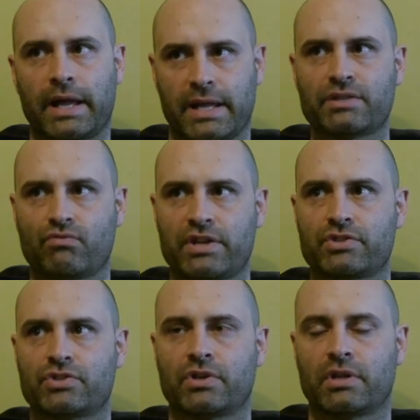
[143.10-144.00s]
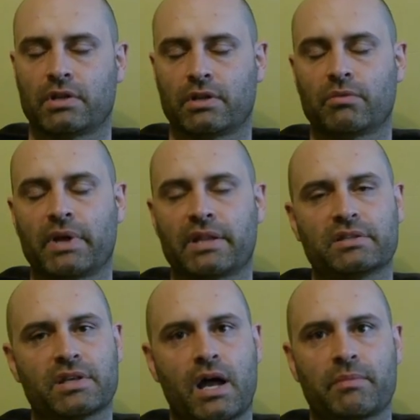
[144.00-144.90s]
I guess it registered a little bit at
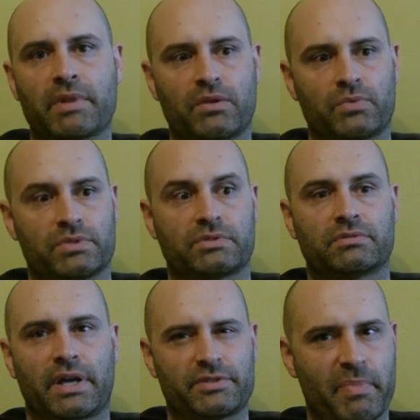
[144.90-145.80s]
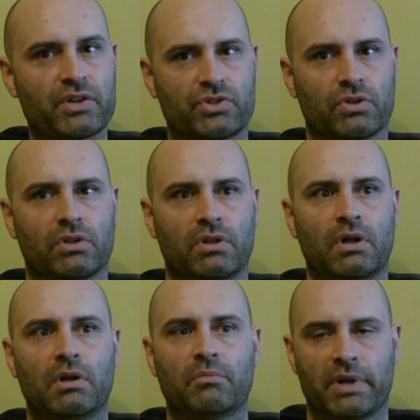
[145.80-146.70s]
the time that it was like special,
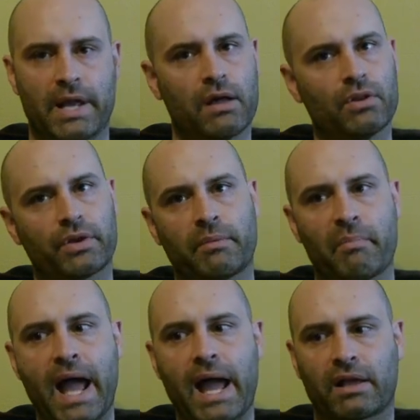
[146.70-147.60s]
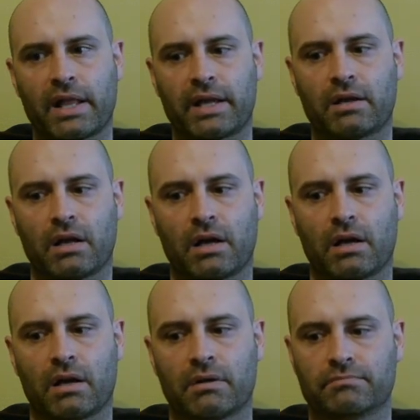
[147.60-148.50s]
but now looking back, like
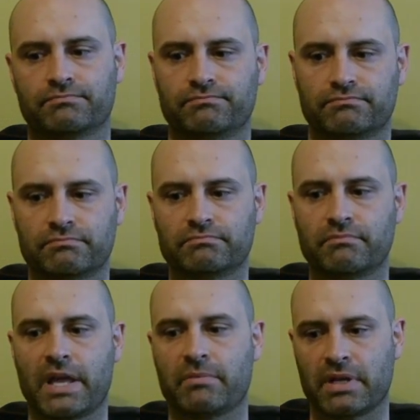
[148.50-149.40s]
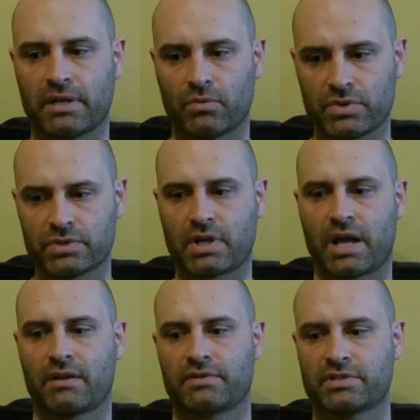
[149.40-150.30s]
maybe it was
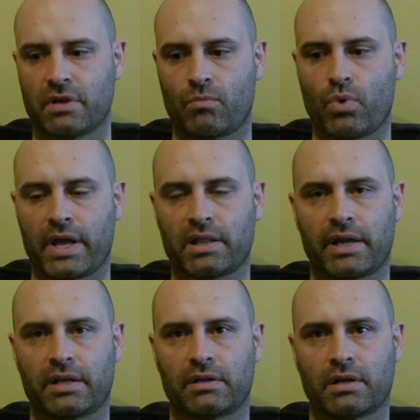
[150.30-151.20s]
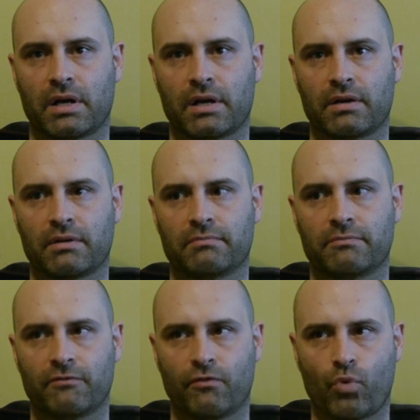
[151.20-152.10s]
kind of in some way like
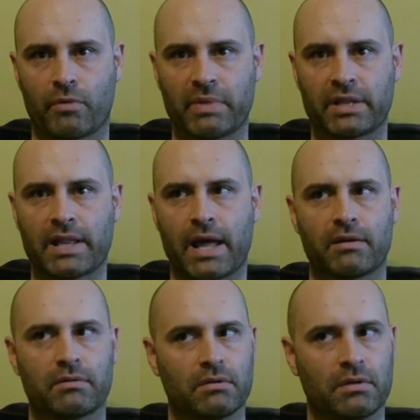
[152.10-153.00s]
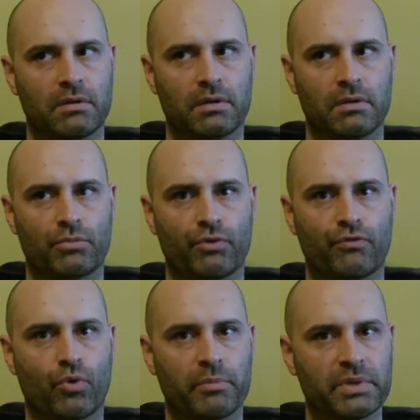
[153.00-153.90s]
forming that
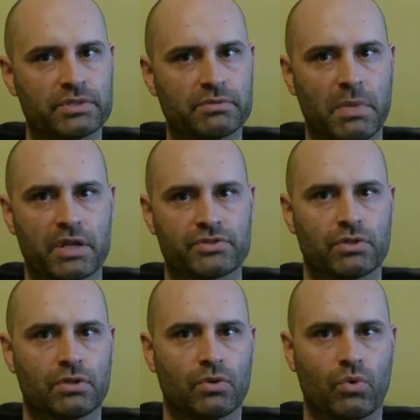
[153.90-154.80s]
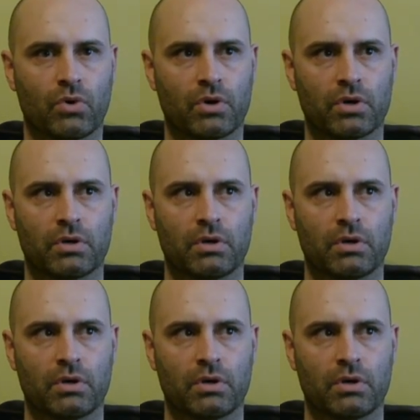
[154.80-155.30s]
performance muscle, or